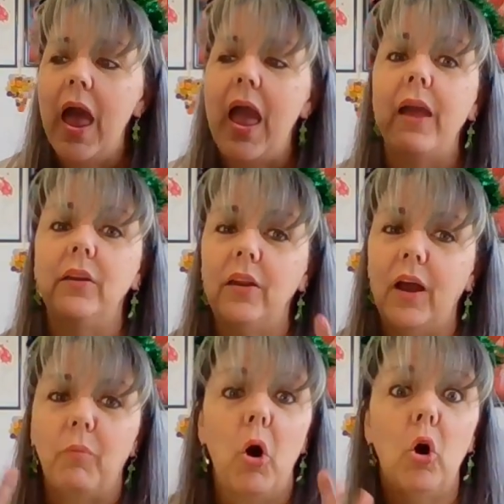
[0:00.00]
and
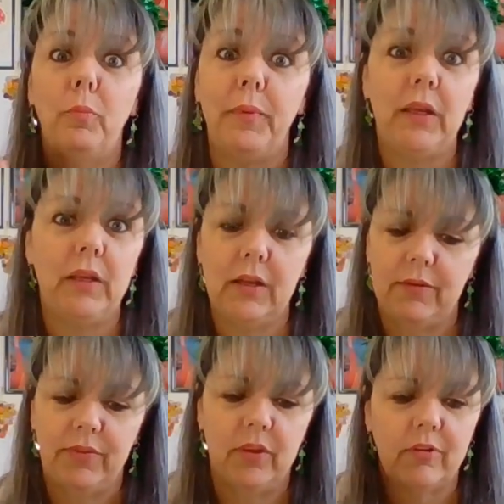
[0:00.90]
I'm hoping
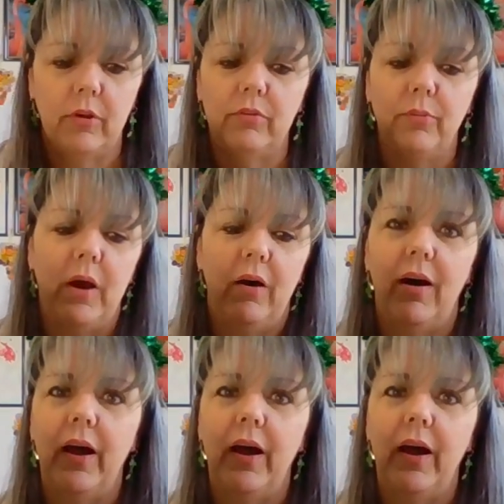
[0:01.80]
if this goes well,